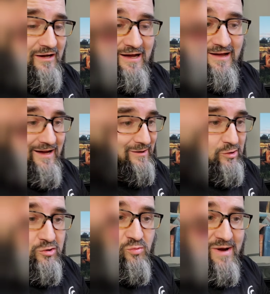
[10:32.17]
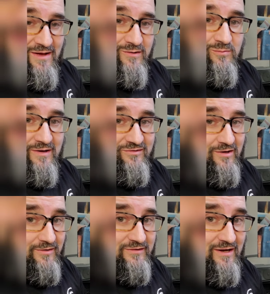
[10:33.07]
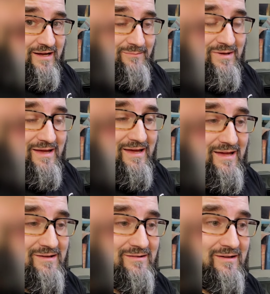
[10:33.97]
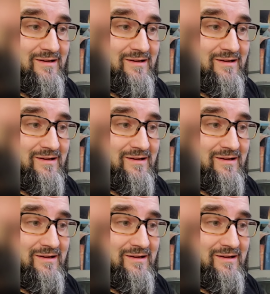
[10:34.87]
I look around at rust all the time, and